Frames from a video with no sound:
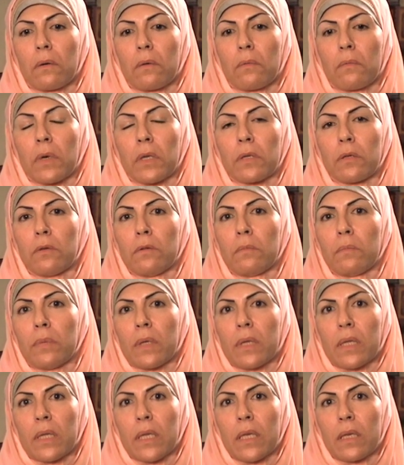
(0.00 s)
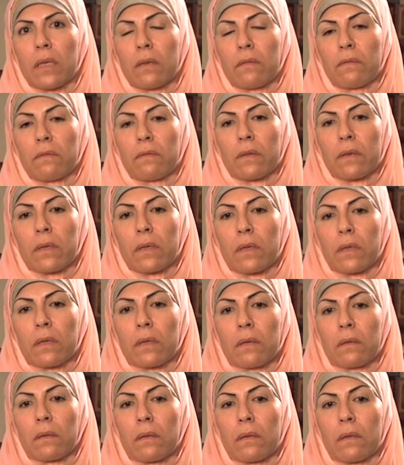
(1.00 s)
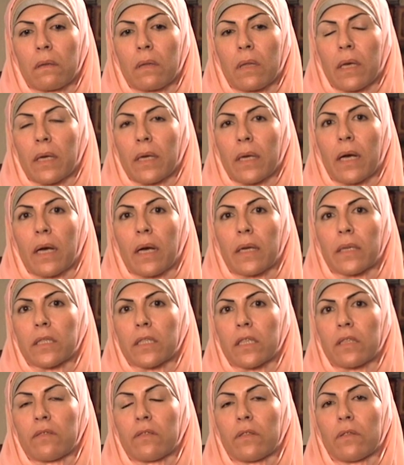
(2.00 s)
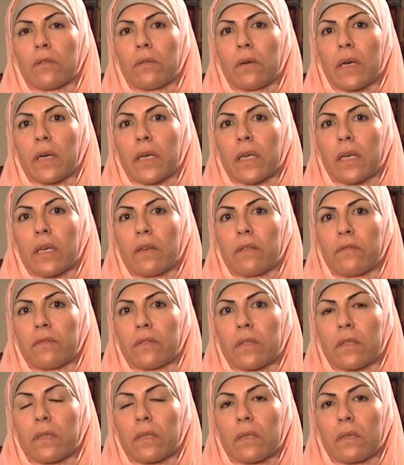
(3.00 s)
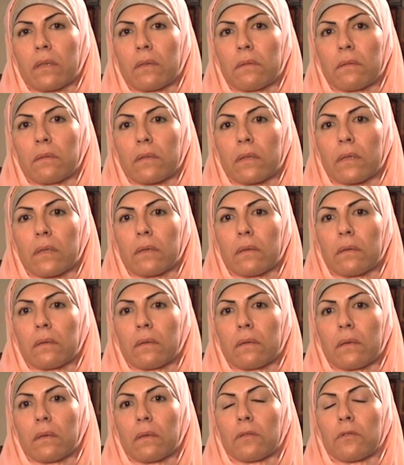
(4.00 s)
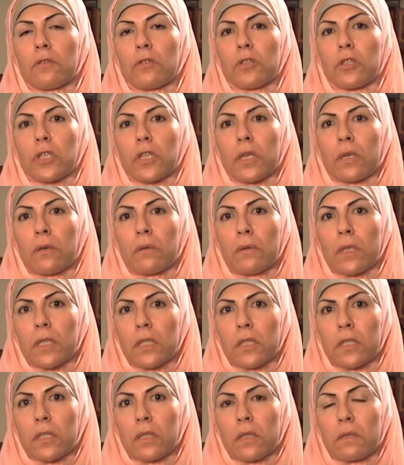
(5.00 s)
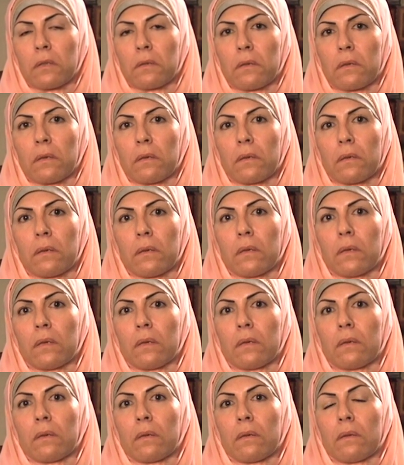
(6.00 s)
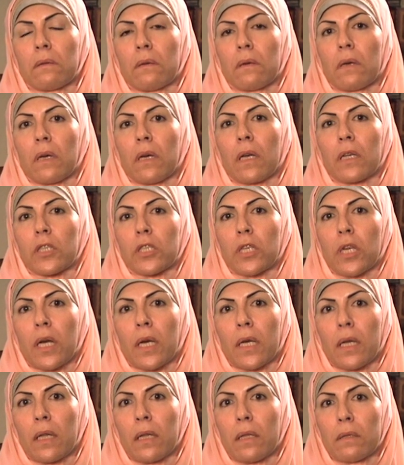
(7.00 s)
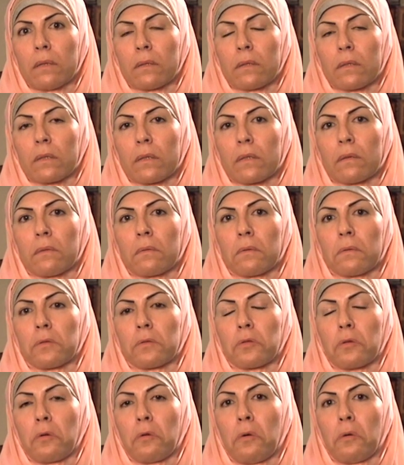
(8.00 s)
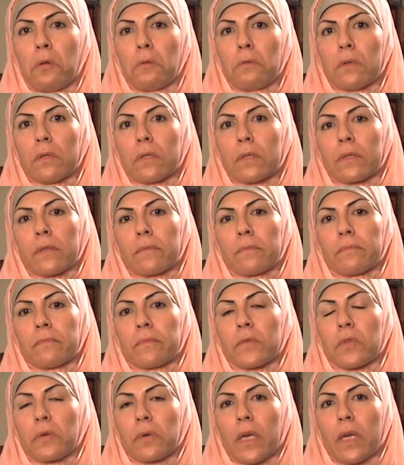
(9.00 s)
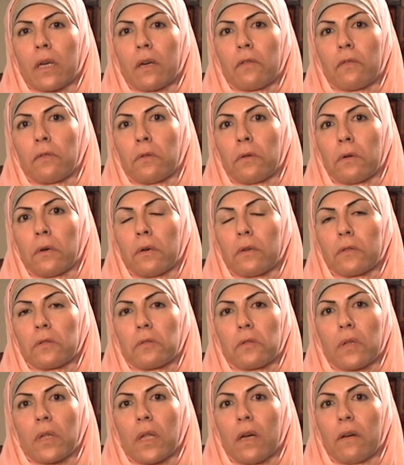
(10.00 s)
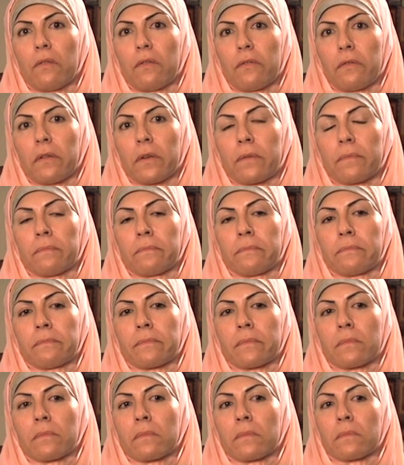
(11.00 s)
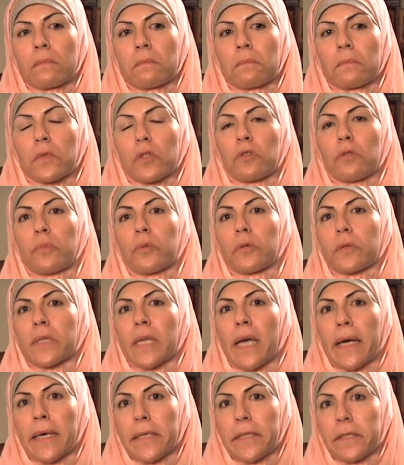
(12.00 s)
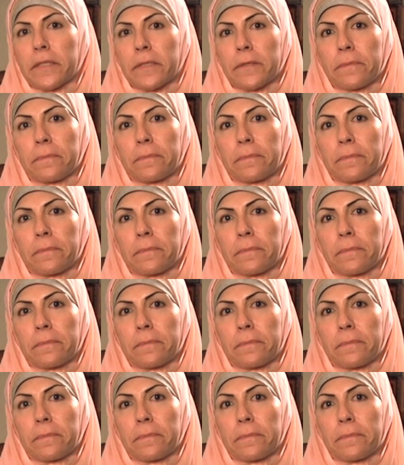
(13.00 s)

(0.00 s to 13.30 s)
when you believe that God given you a gift to cherish a child, to hold, to care for, to love, to protect.